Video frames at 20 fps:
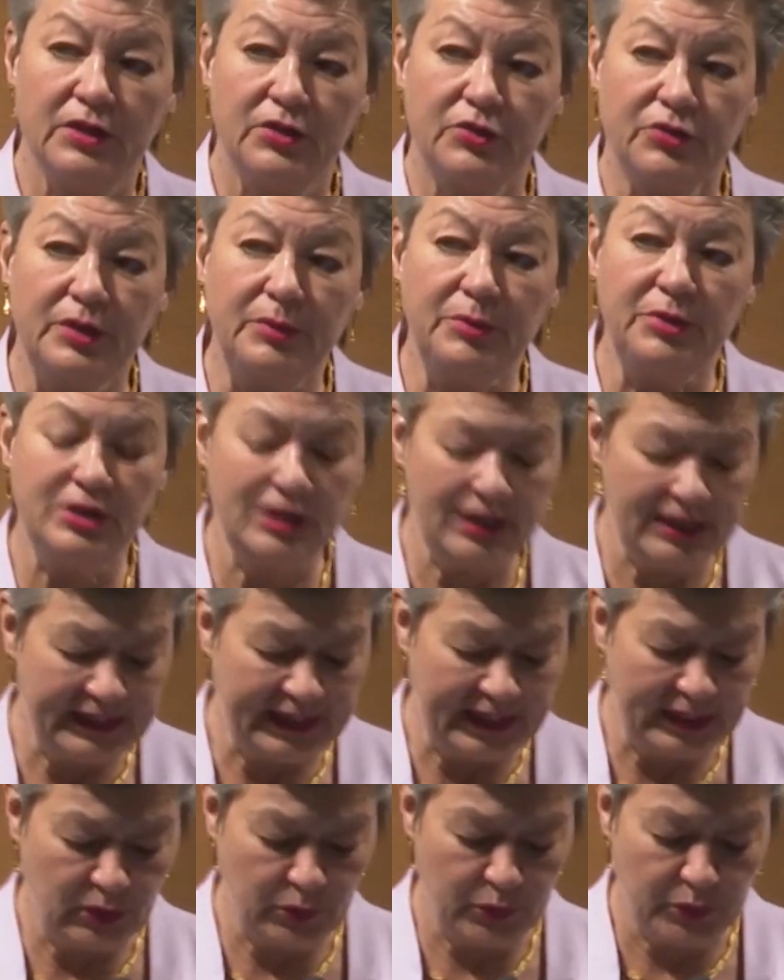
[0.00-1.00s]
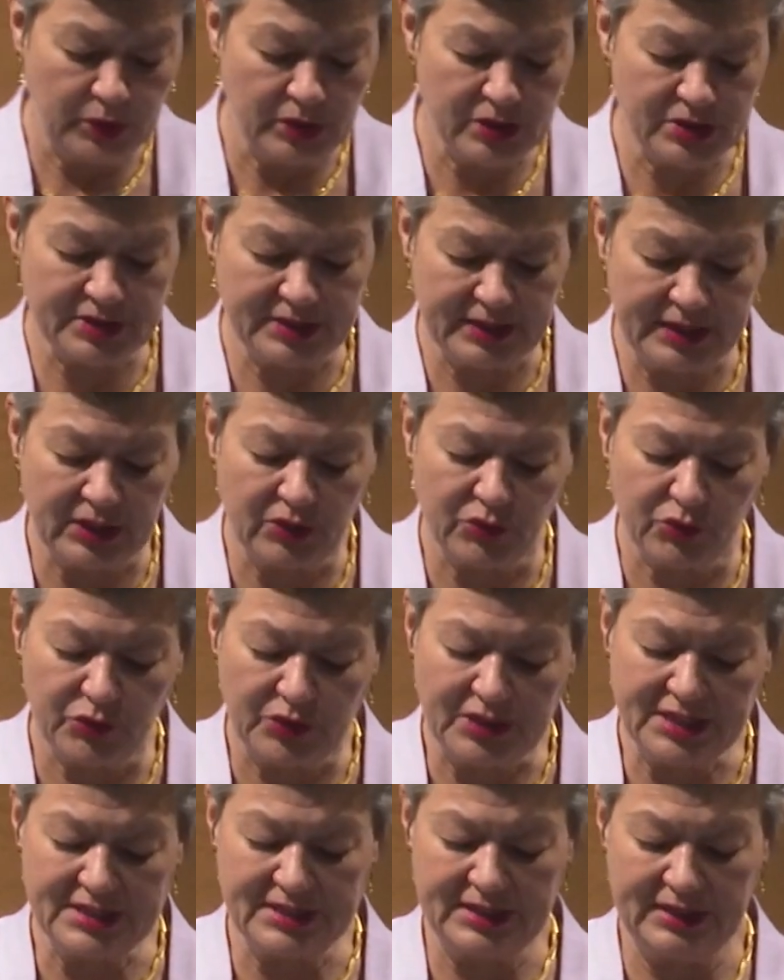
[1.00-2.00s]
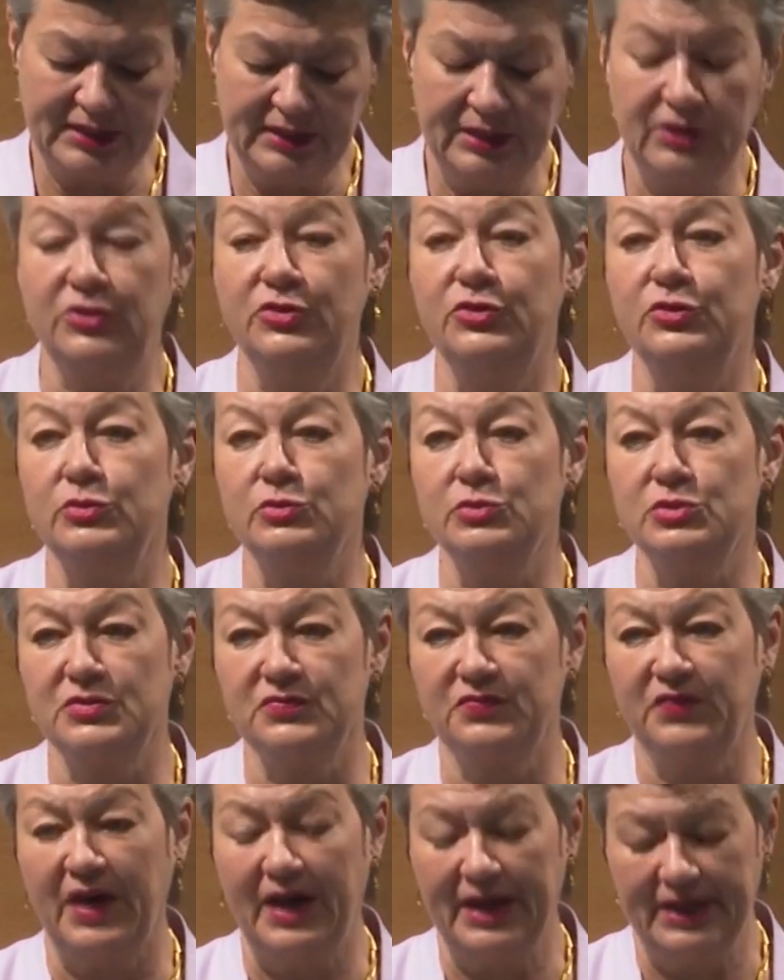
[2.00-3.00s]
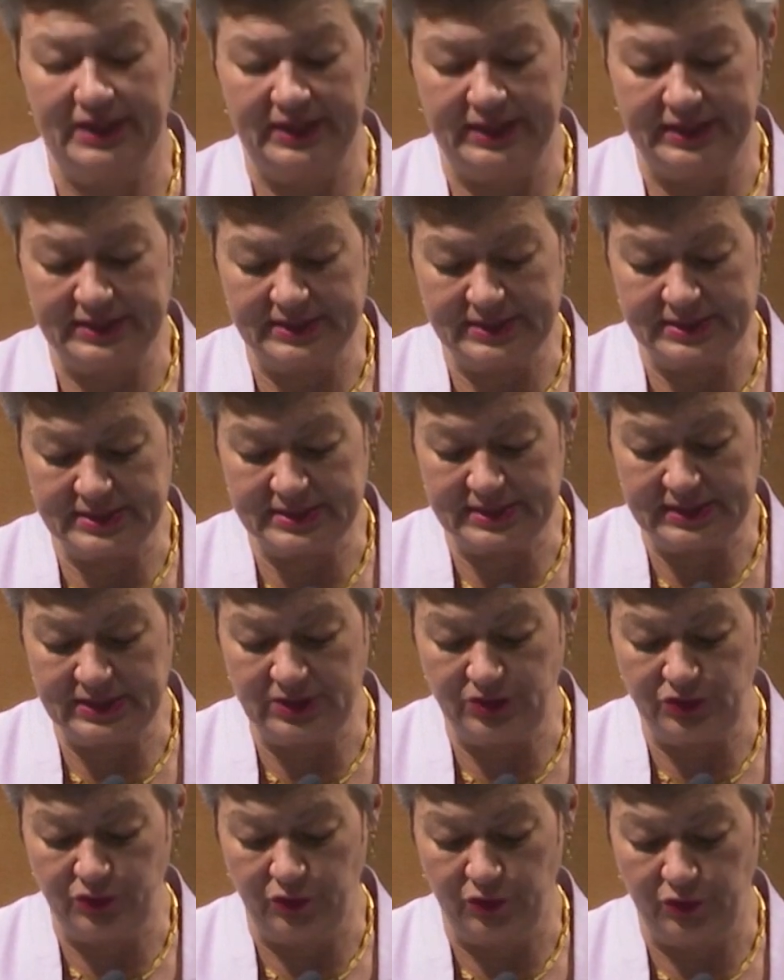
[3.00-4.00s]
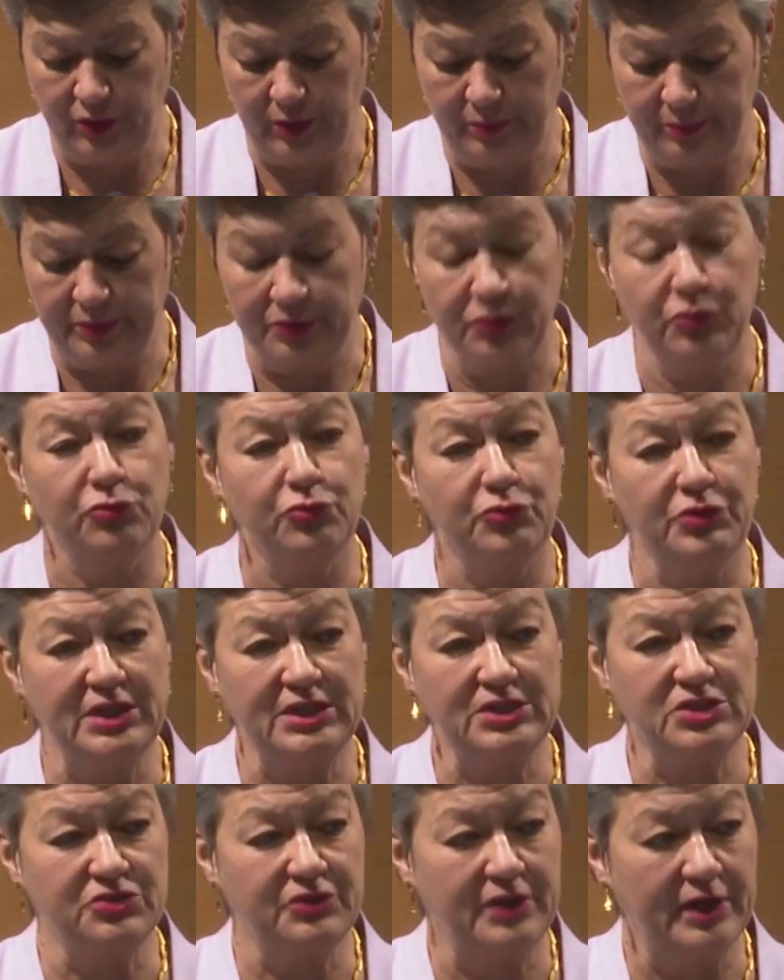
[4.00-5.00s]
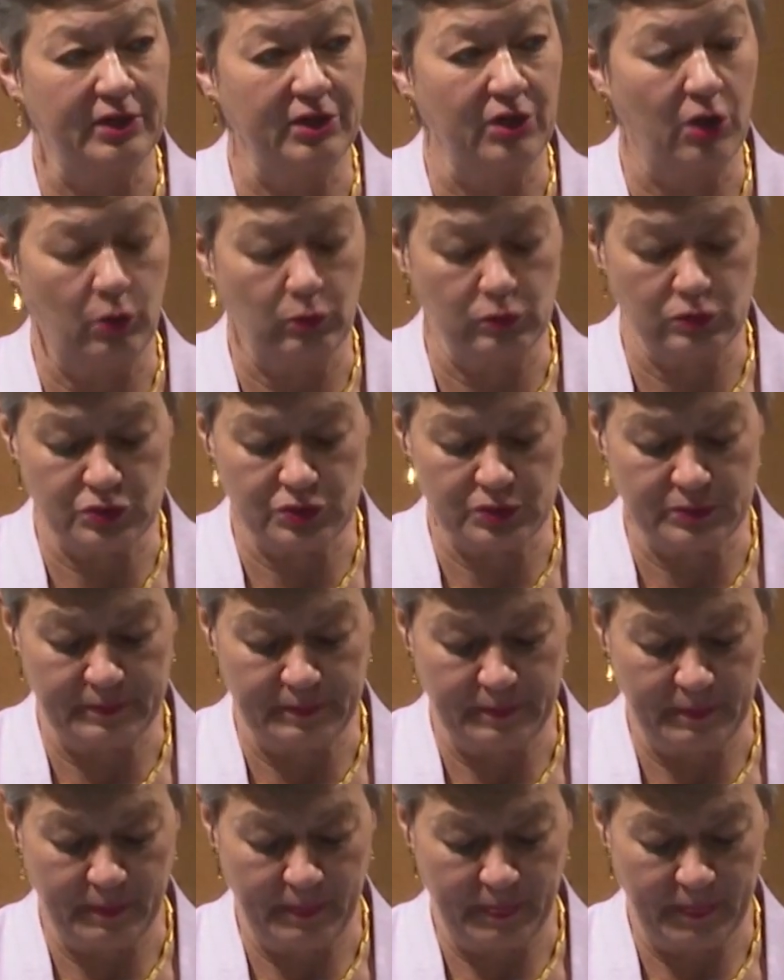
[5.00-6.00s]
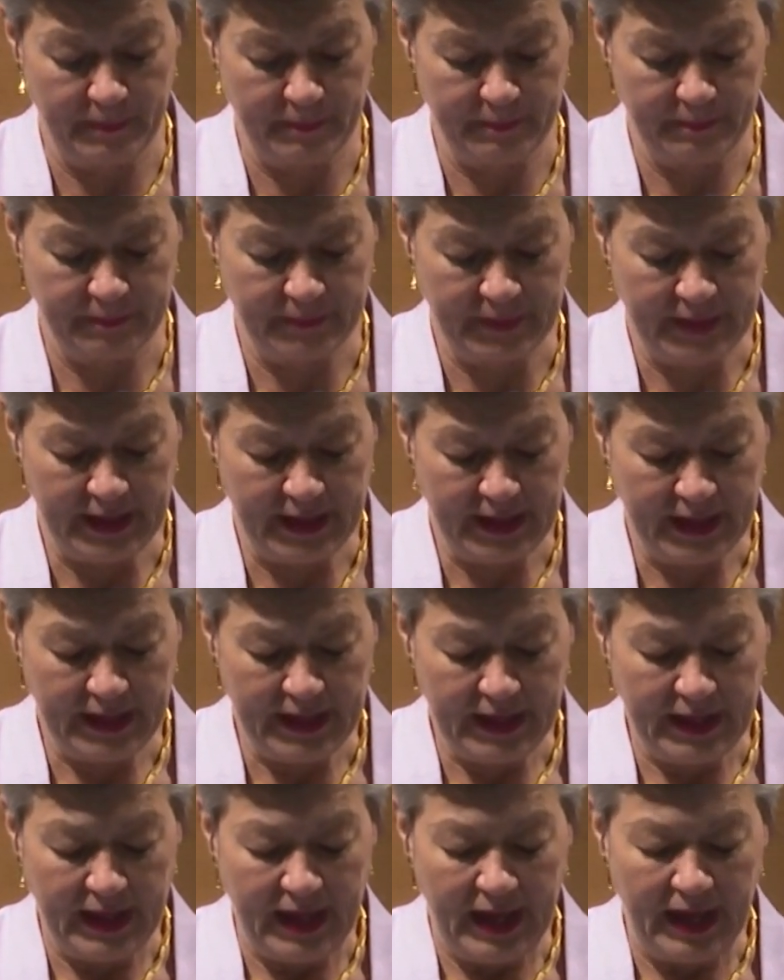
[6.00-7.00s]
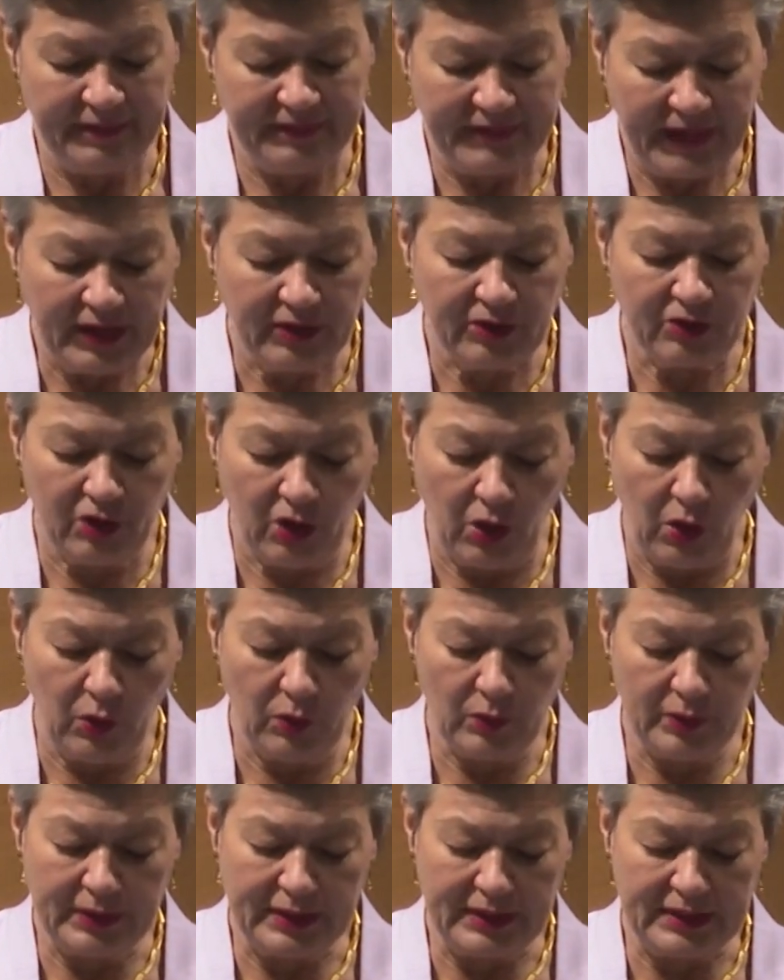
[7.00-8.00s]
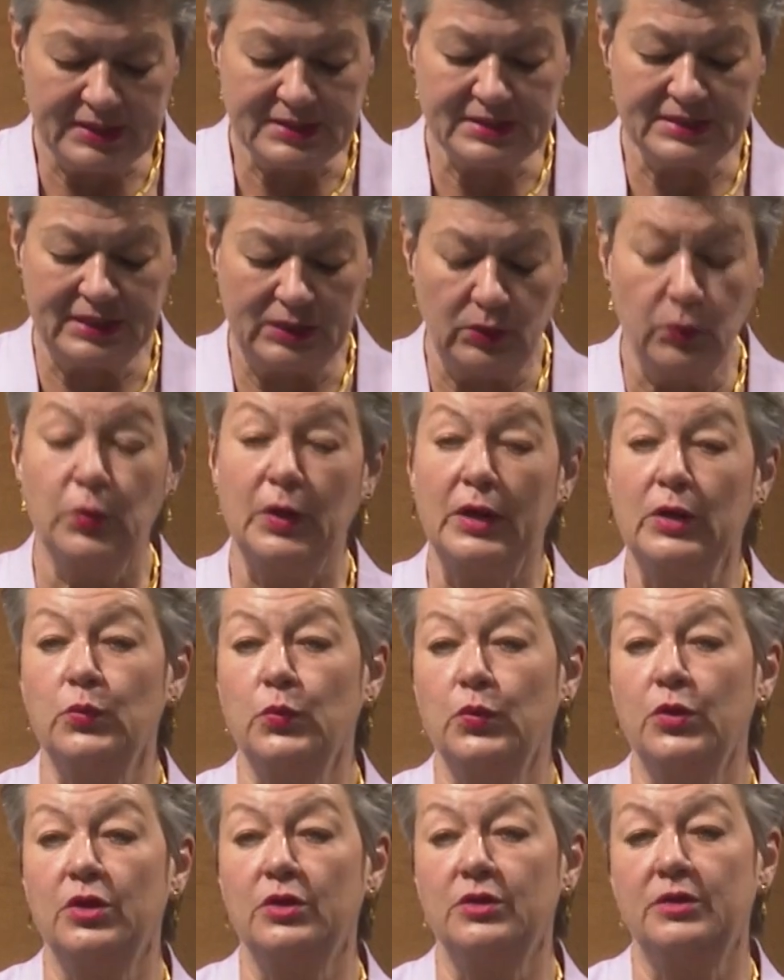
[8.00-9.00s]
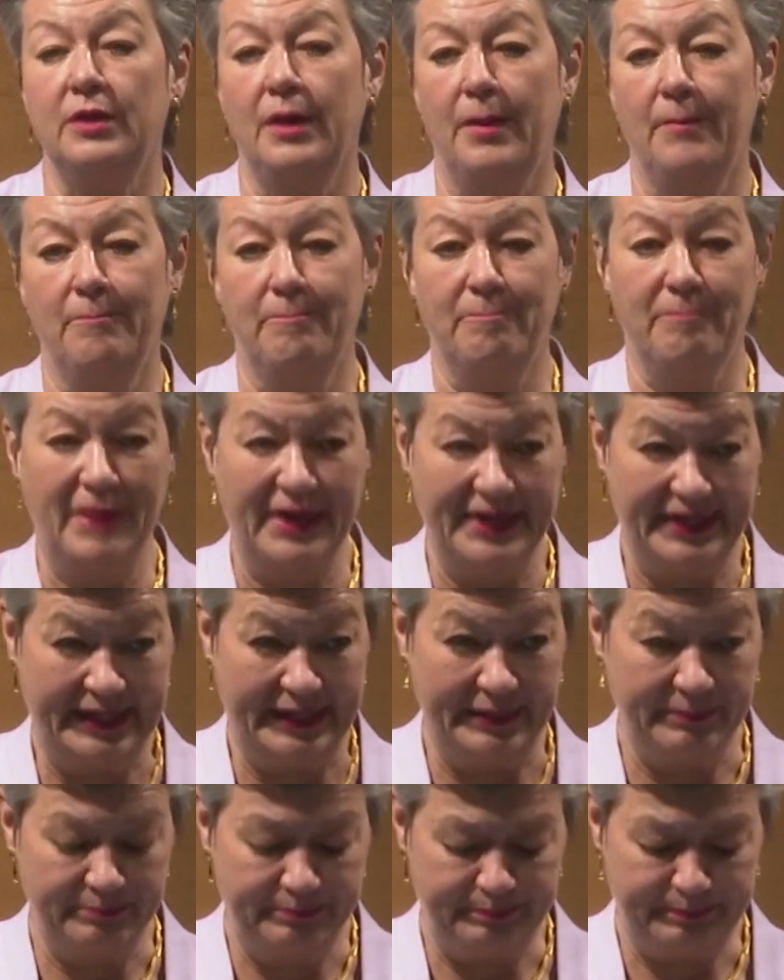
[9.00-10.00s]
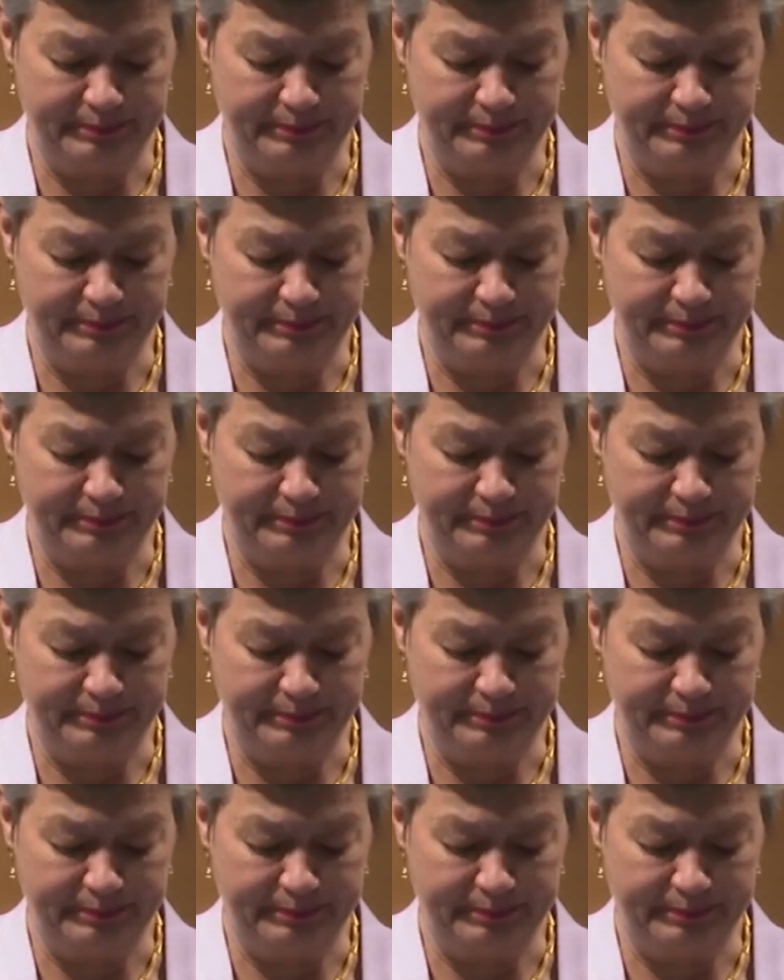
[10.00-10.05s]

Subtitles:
Criminal networks increasingly use violence in Europe to reach their goals. And that goal is, in one word, money.